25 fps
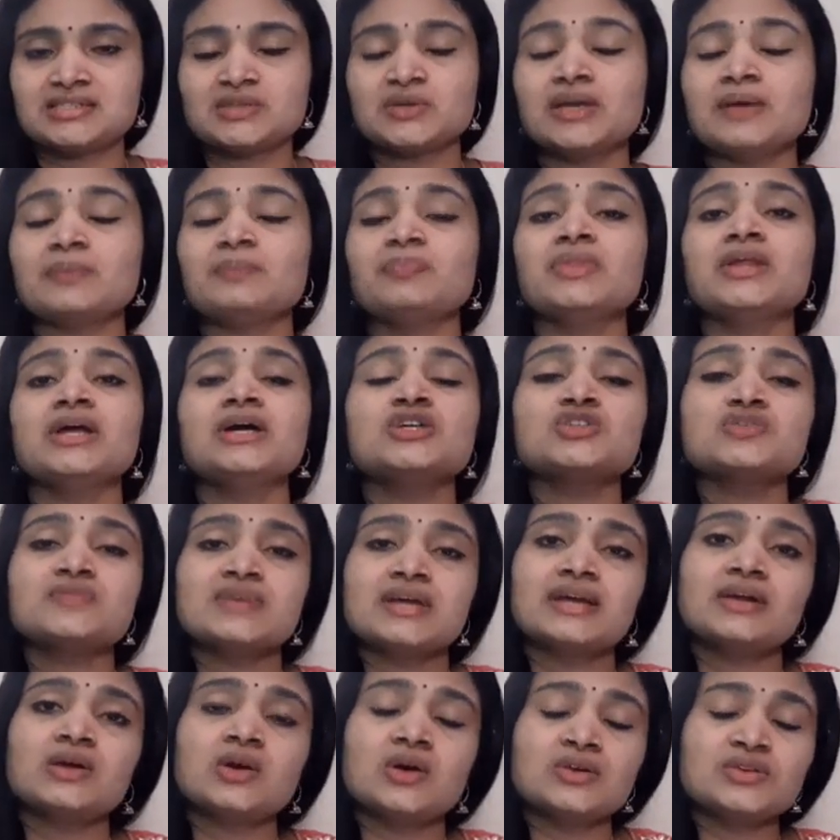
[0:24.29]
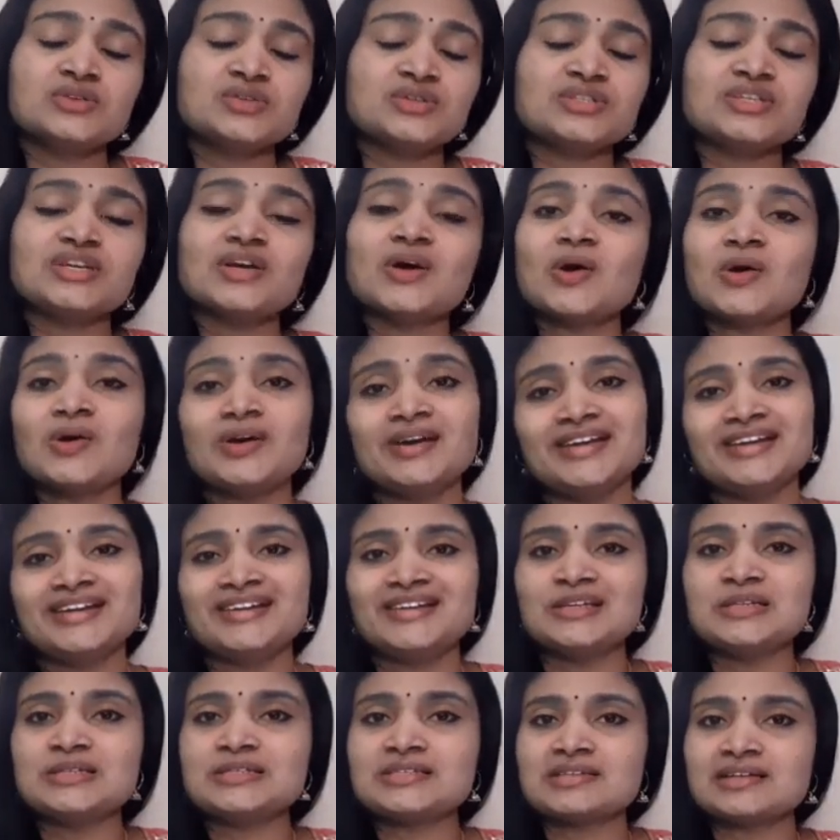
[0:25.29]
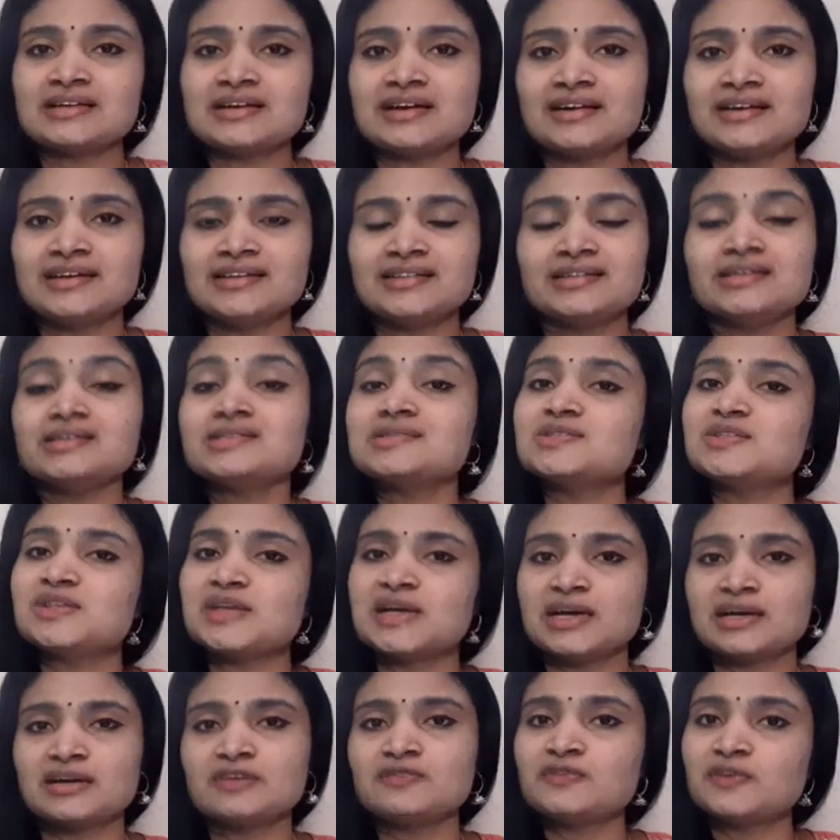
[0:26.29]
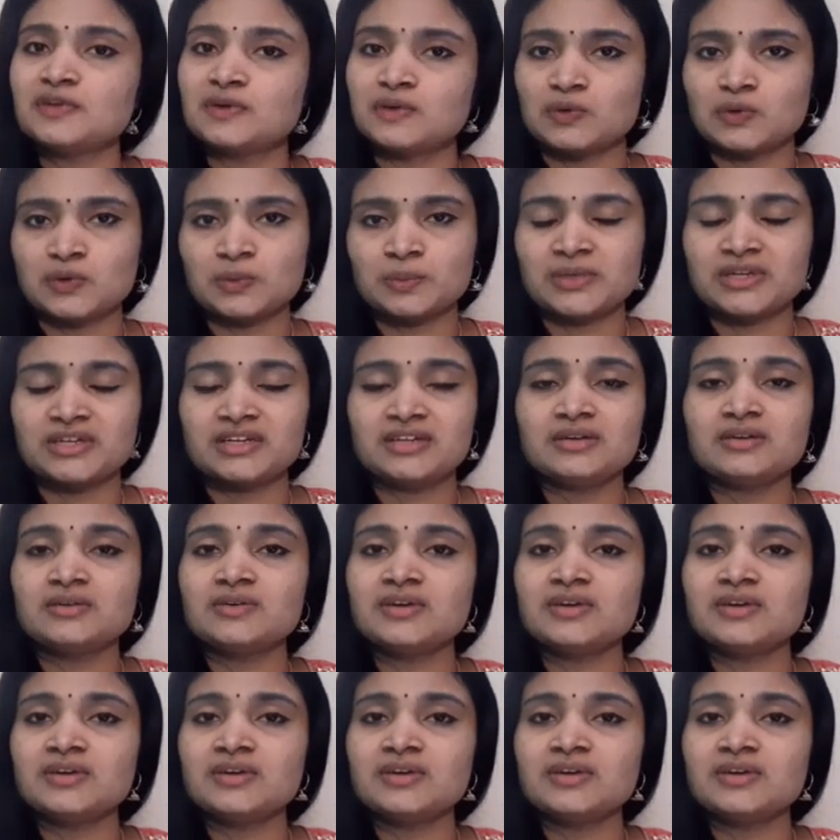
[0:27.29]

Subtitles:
Okay, so we are going to see all details regarding this JRF recruitment.